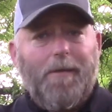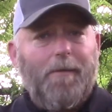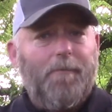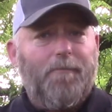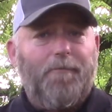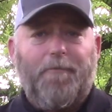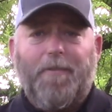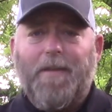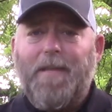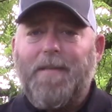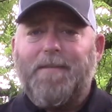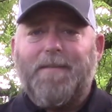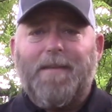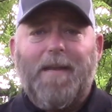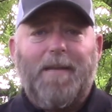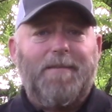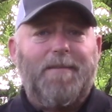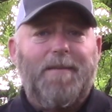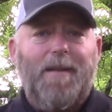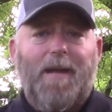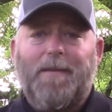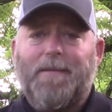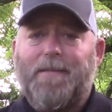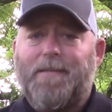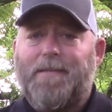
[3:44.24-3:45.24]
Thin set's
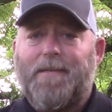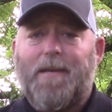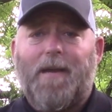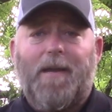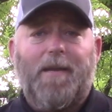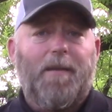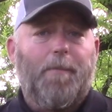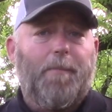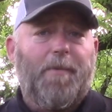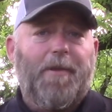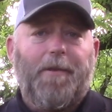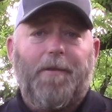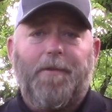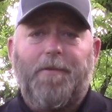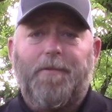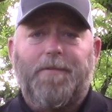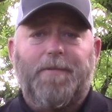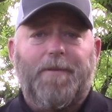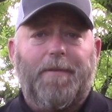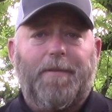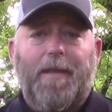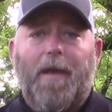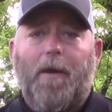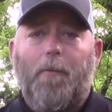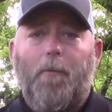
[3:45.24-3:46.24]
not designed to be
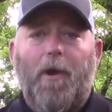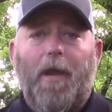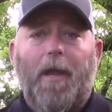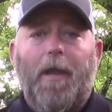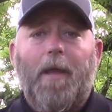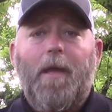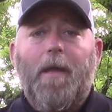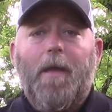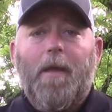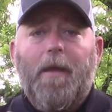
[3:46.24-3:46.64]
used in that way.